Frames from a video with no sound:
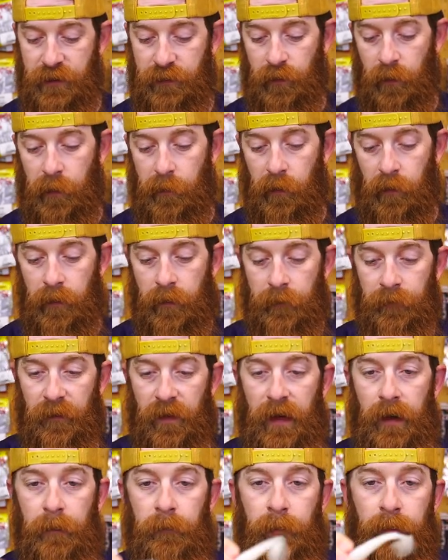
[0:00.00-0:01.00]
Swimmer
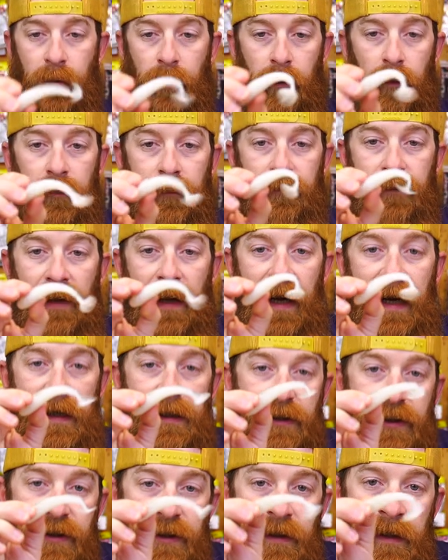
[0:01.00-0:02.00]
and Pearl
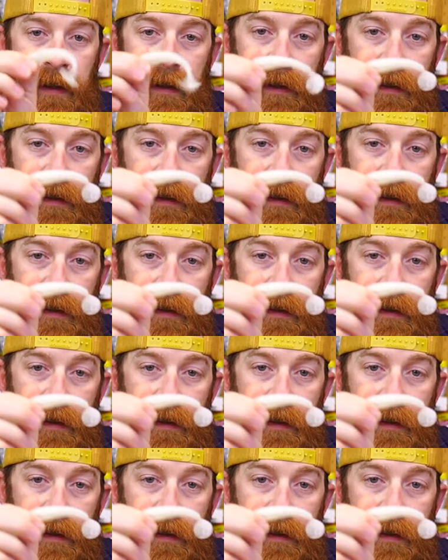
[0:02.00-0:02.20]
Flash.